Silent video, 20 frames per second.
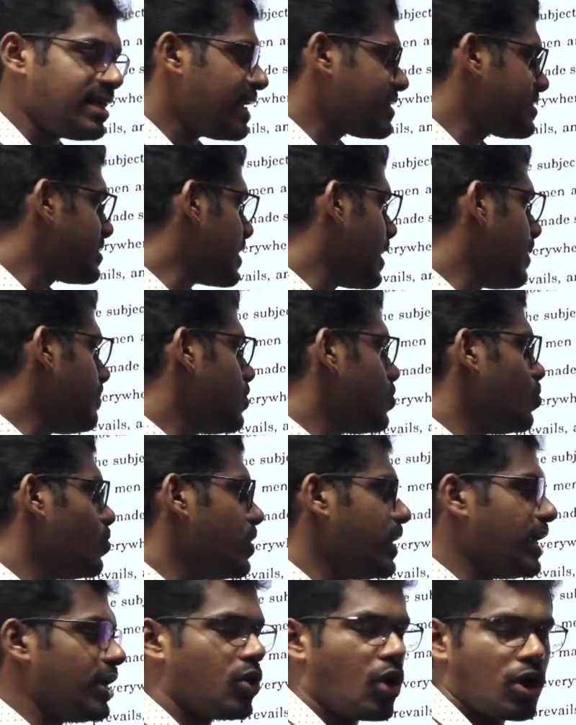the exam, you
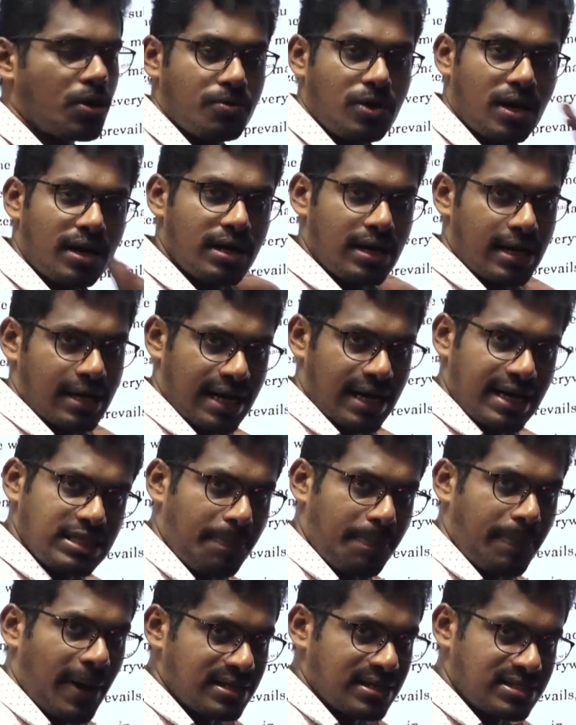did not read
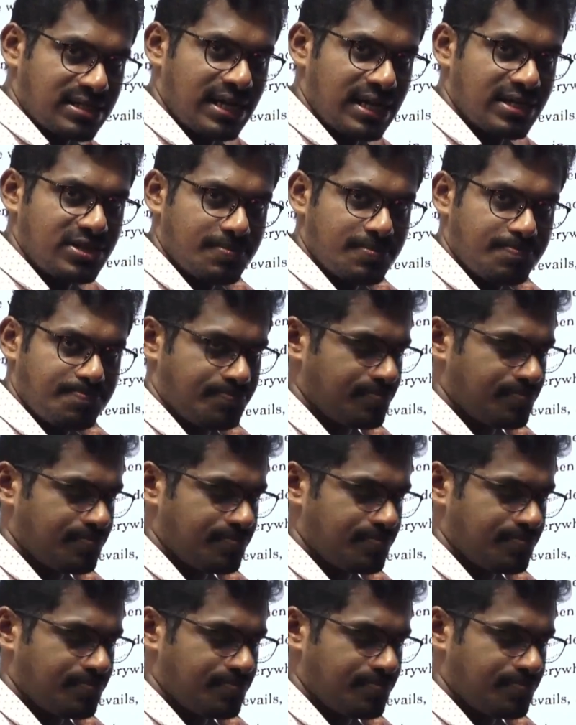the passage